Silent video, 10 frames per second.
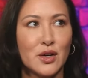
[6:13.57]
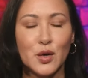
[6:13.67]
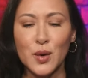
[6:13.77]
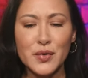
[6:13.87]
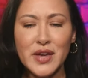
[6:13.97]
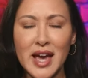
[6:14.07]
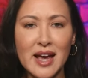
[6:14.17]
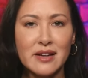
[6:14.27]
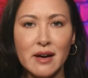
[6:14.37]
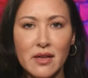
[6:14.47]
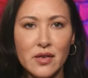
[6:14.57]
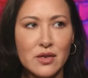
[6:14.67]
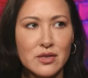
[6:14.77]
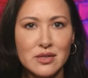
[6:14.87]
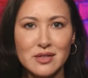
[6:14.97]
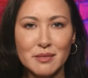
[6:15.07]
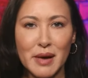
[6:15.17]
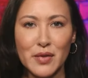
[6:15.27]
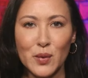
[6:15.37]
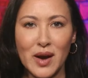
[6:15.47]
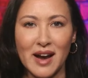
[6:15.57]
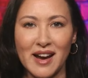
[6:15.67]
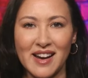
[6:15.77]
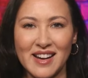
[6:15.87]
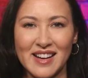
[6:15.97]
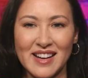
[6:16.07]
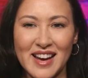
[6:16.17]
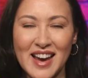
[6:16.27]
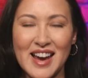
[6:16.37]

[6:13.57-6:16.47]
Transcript: Who are the and others, by the way?